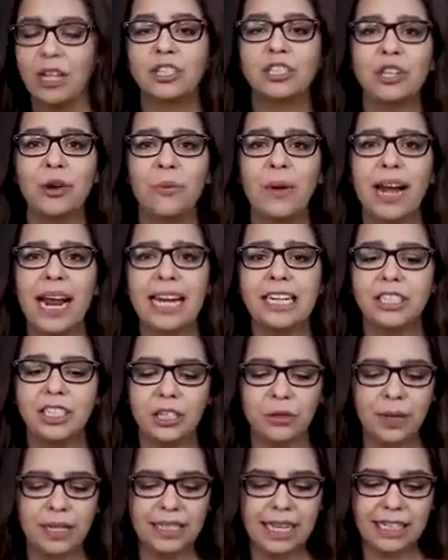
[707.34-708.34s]
So what I
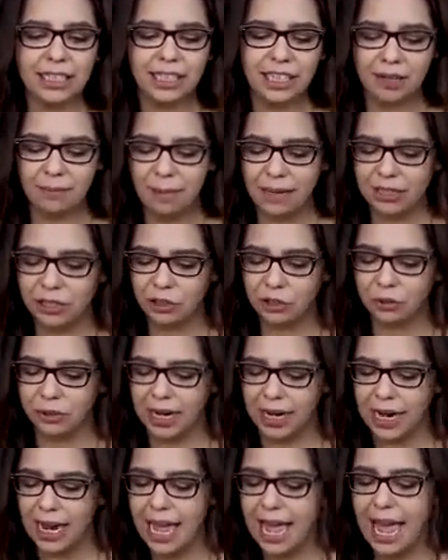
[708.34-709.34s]
do is I took my
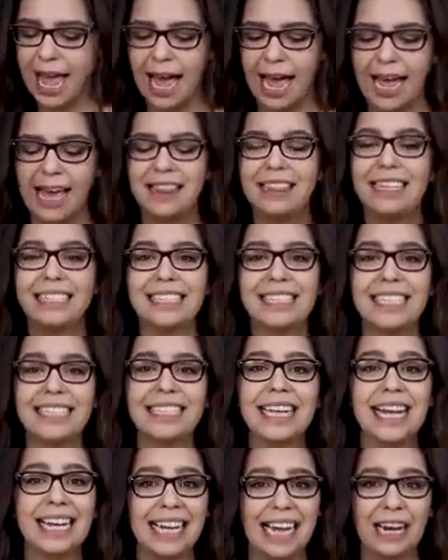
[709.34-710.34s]
story. This
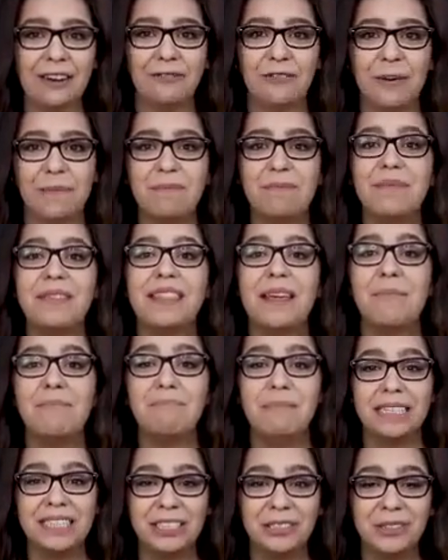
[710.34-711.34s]
is again from The
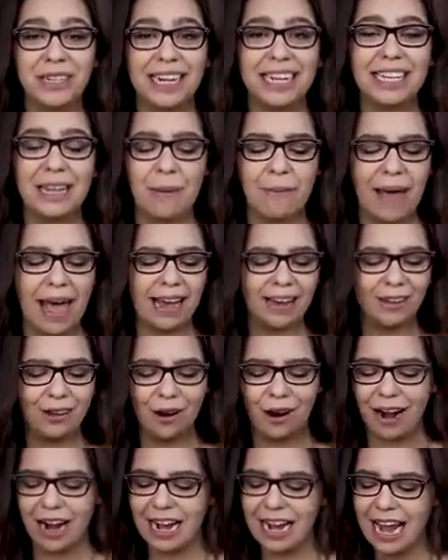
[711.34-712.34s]
Mystery in the
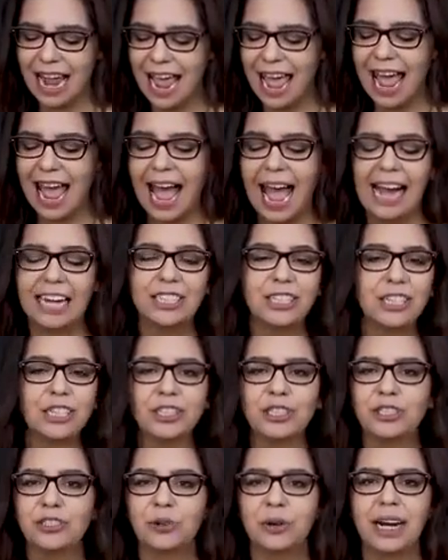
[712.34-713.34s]
Backyard. I took
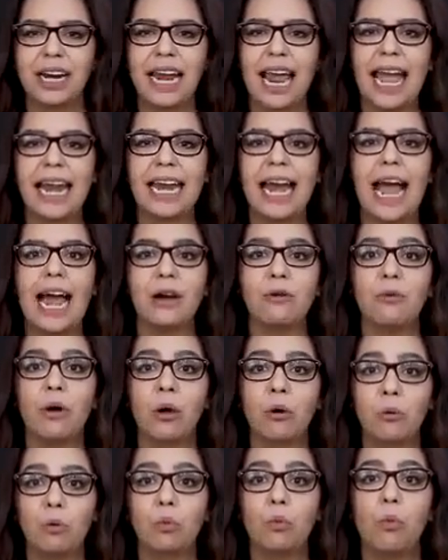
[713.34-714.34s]
a story and I
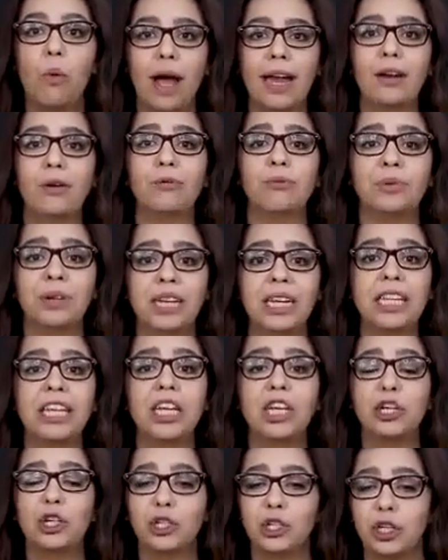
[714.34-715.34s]
wrote one
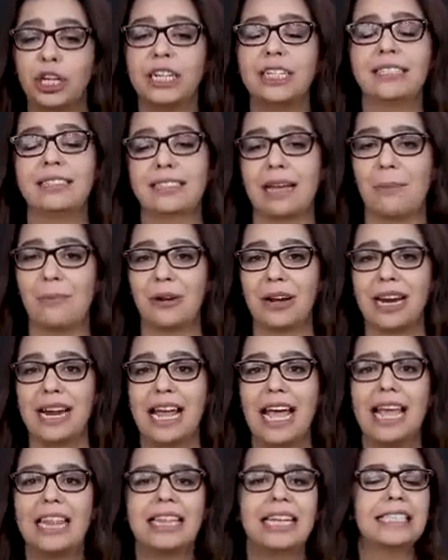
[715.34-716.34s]
really good
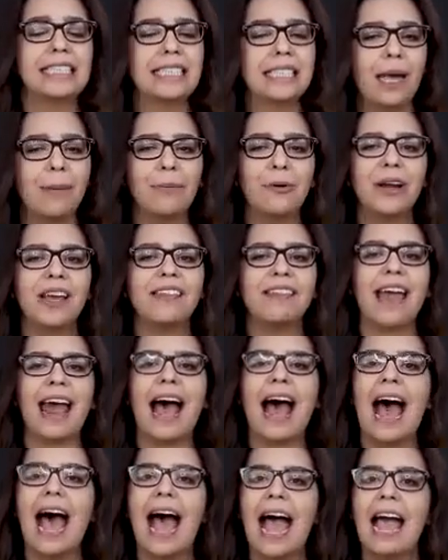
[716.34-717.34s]
summary. The summary
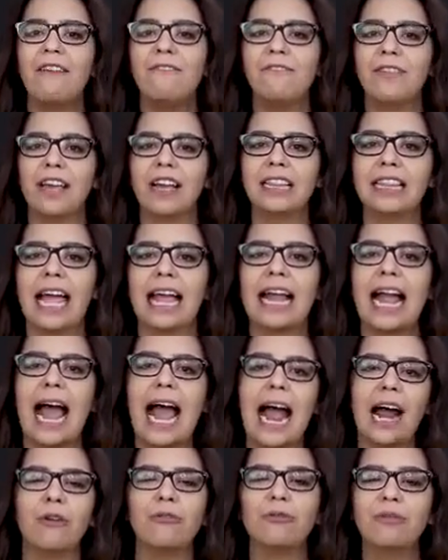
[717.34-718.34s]
that I feel like
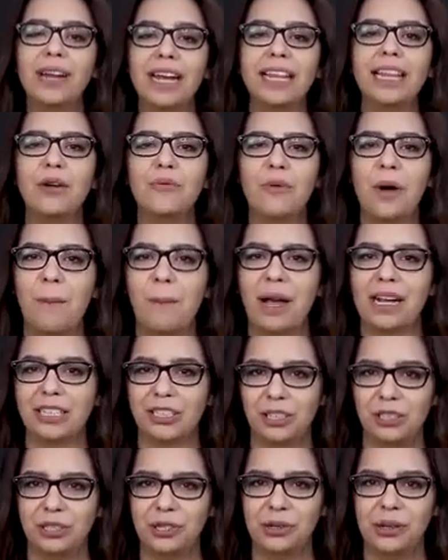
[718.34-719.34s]
I really want my
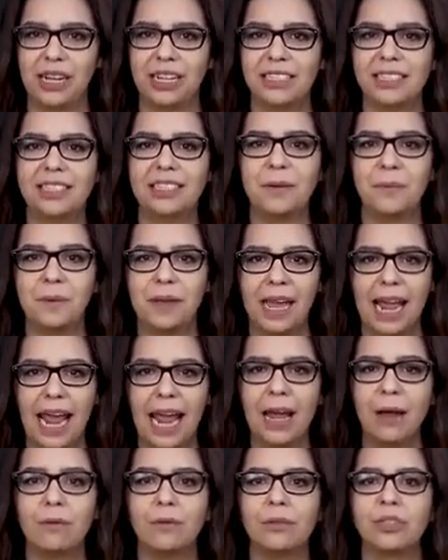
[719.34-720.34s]
students to be
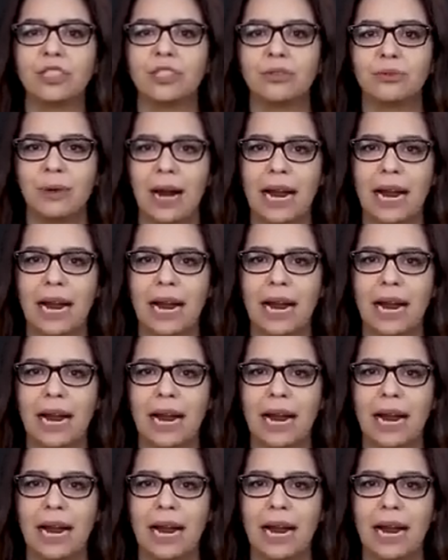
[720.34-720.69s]
able to